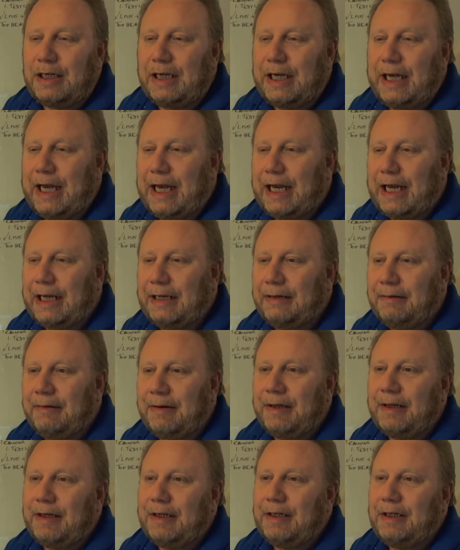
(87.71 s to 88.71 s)
and
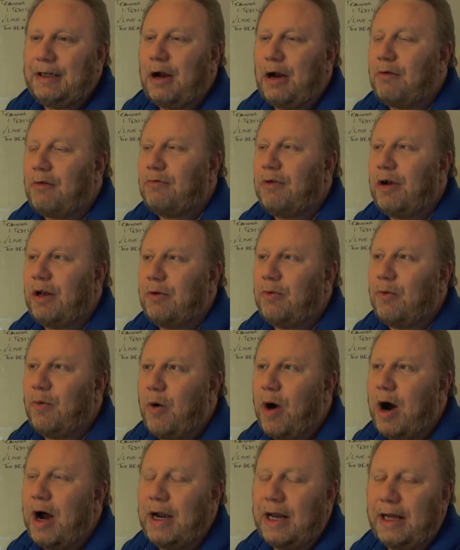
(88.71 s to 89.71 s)
you don't really
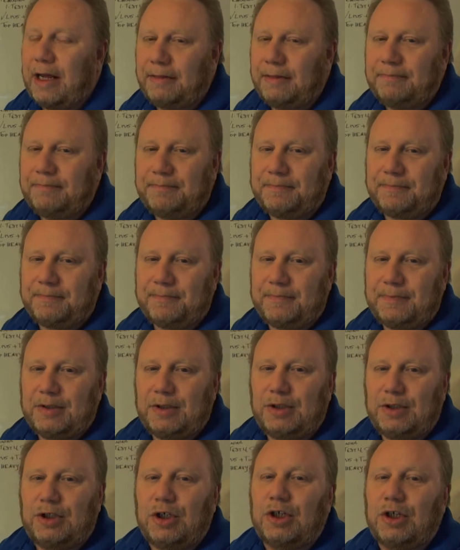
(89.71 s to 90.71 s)
want to,
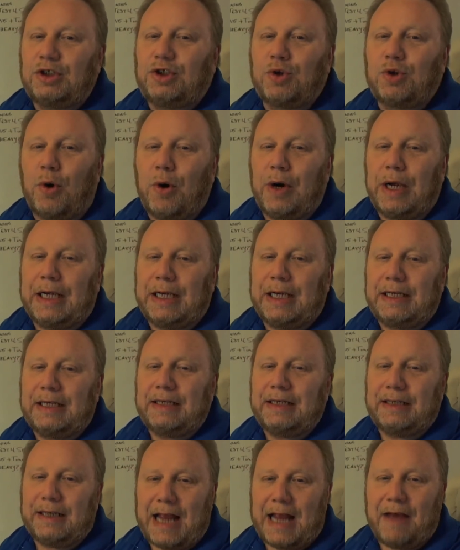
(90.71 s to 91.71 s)
you're enjoying
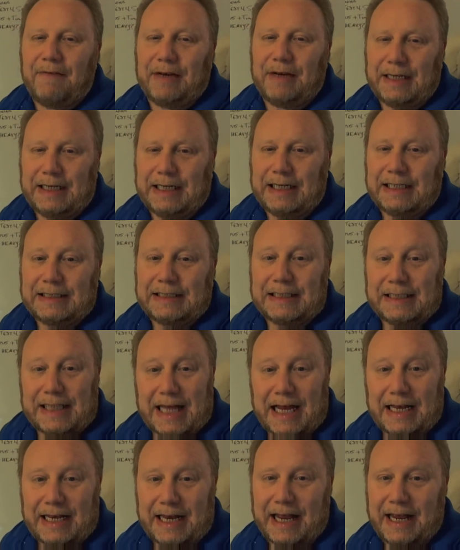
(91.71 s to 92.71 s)
having it easy
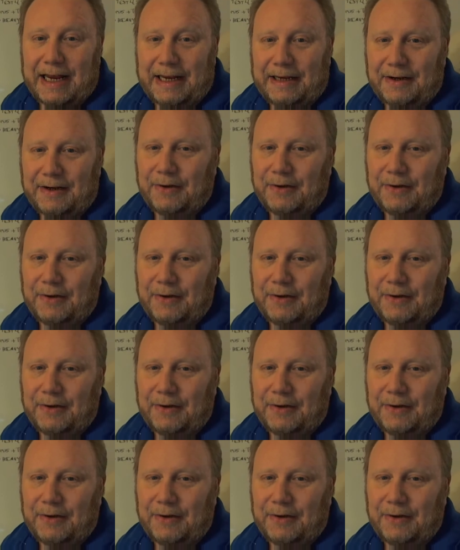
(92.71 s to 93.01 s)
that day.